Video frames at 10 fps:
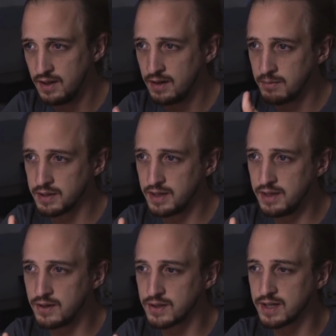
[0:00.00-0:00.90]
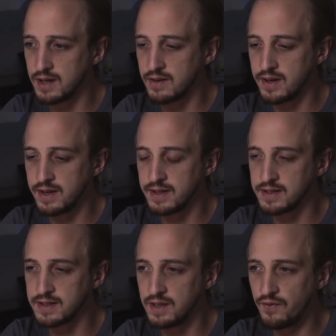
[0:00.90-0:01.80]
But the EOS RA
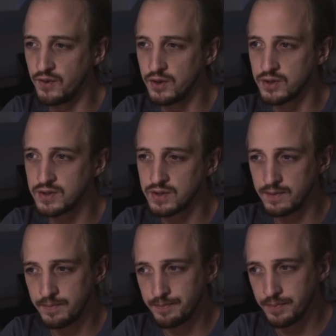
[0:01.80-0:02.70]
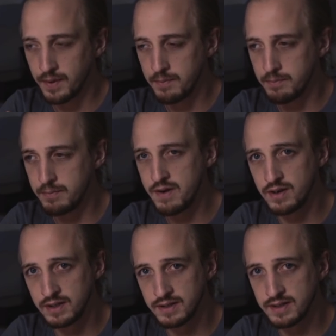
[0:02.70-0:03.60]
is the first
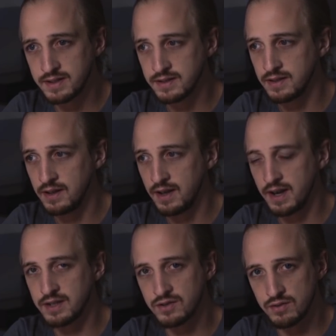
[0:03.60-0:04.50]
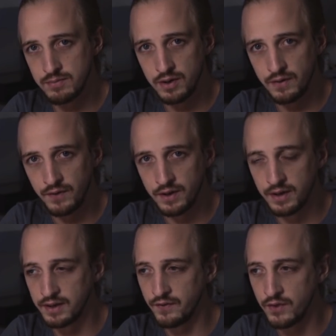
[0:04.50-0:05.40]
mirrorless
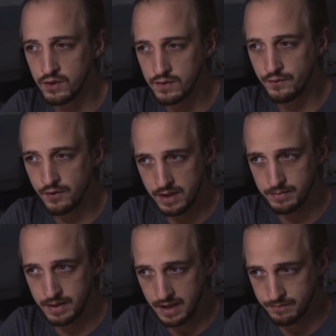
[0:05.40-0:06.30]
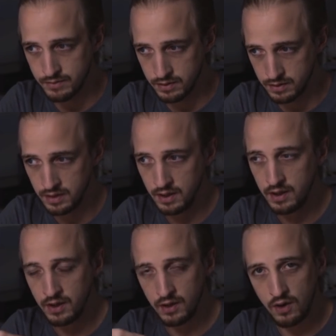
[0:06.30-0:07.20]
astro-modified full-frame camera
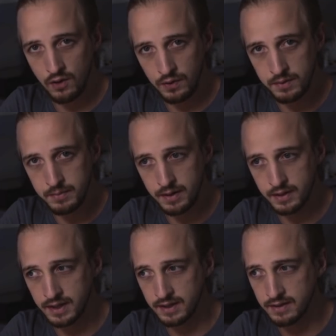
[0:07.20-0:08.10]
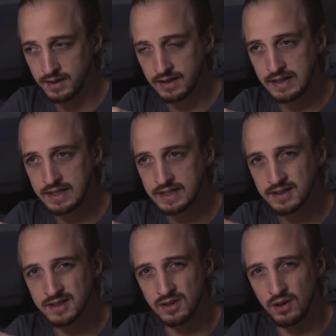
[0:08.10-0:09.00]
on the market, at least
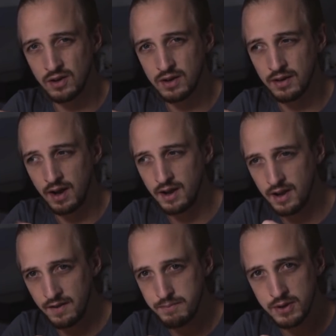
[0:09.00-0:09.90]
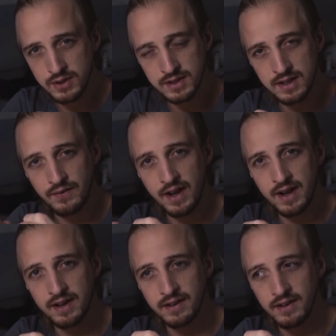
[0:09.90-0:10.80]
stock. I personally have
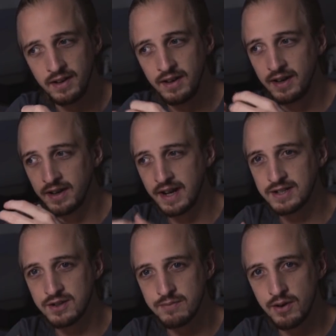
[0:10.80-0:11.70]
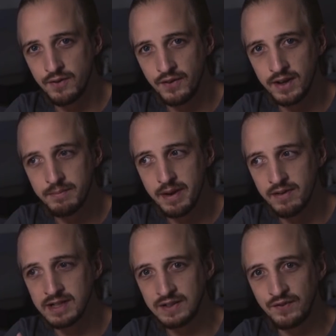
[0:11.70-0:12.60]
had an astro-modified
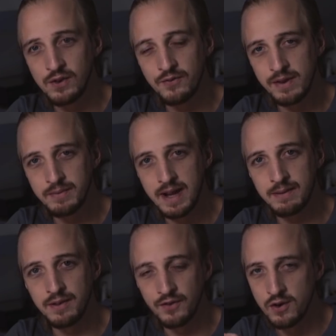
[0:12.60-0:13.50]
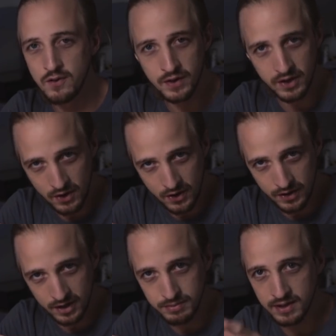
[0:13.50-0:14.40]
mirrorless full-frame camera for over a year
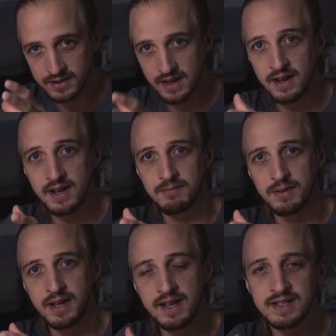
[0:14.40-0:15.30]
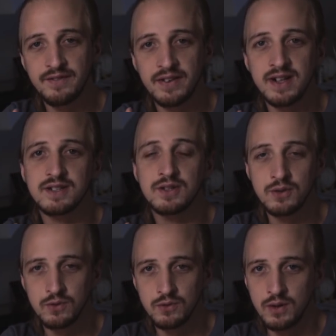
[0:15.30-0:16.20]
now because I had my A7S
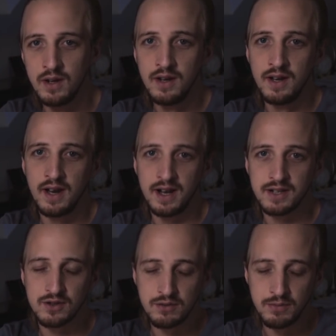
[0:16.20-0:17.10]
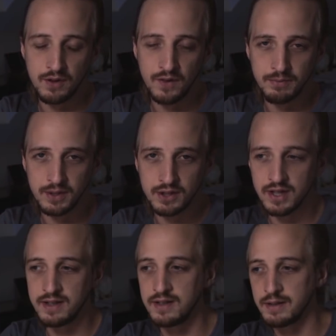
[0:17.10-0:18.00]
II astro-modified by
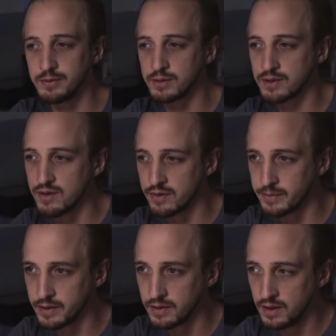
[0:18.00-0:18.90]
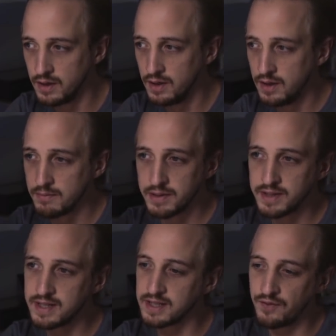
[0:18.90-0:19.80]
JTW Astronomy. But
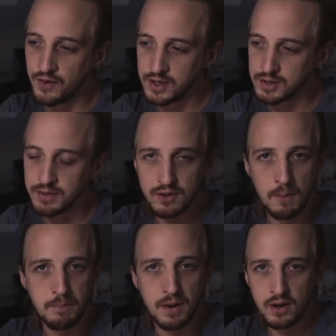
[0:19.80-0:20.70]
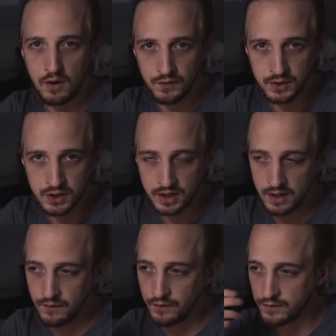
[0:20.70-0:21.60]
this is the first one you can buy off the
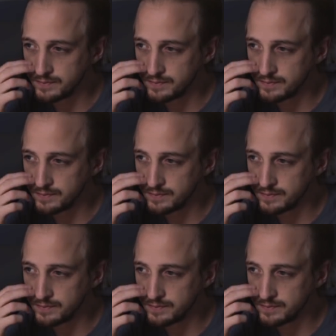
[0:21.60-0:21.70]
shelf.